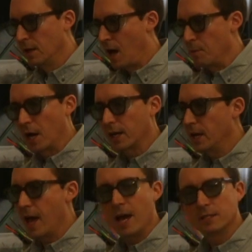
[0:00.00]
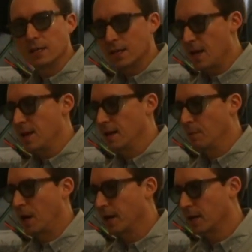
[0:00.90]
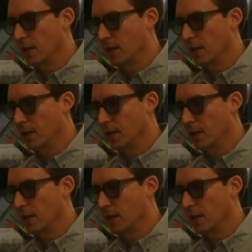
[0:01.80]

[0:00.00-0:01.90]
I'm not going to hesitate. I'm not going to,